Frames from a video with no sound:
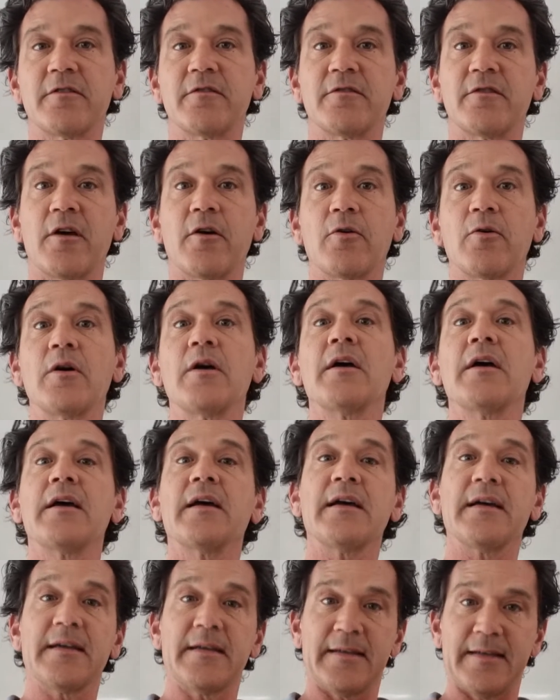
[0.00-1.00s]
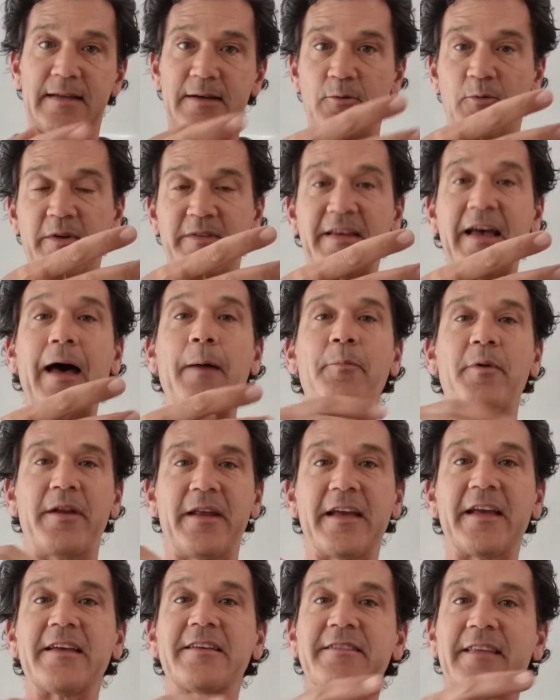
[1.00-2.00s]
So what's
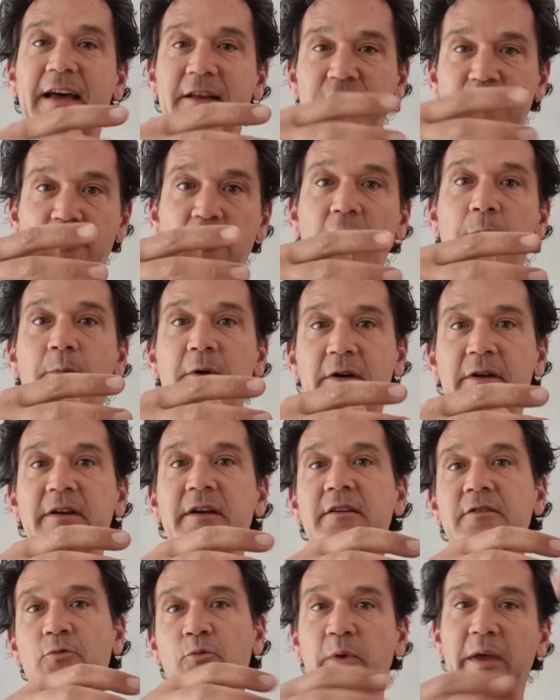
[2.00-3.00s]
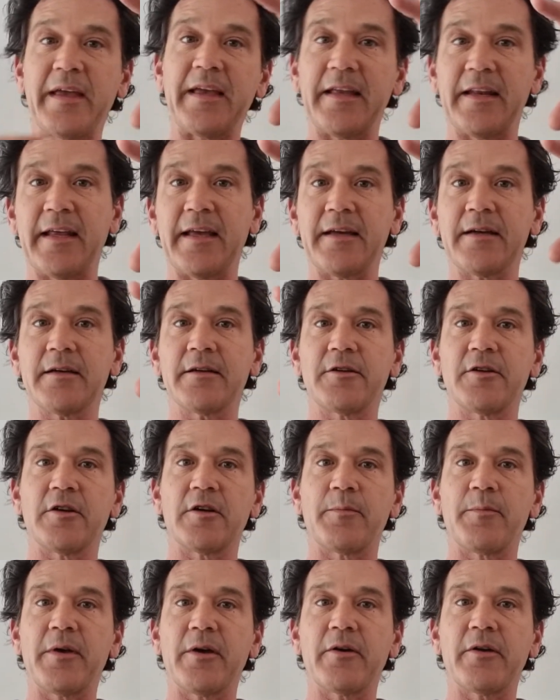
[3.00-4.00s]
happening is that trauma is weakening your
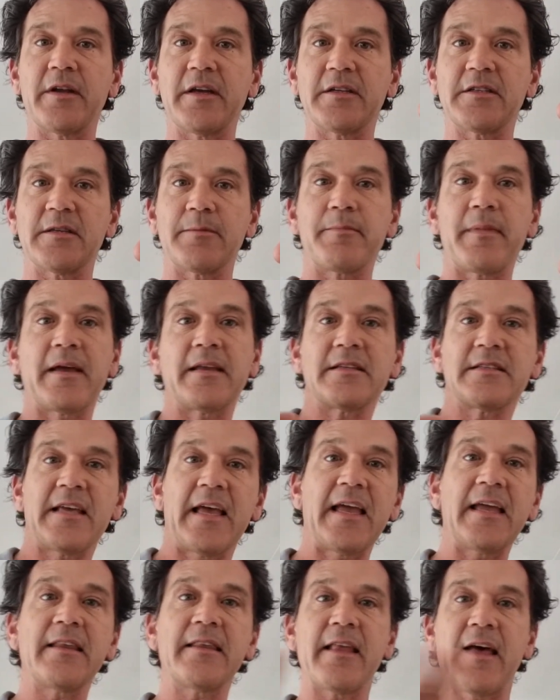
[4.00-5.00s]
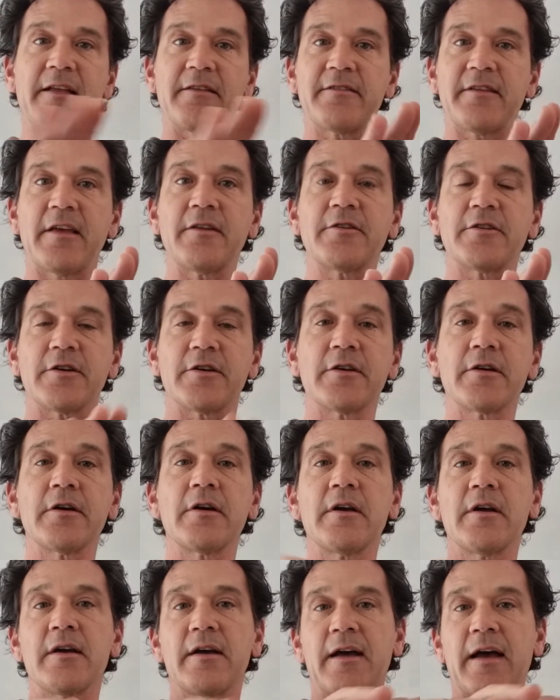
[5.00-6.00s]
ability to maintain that center,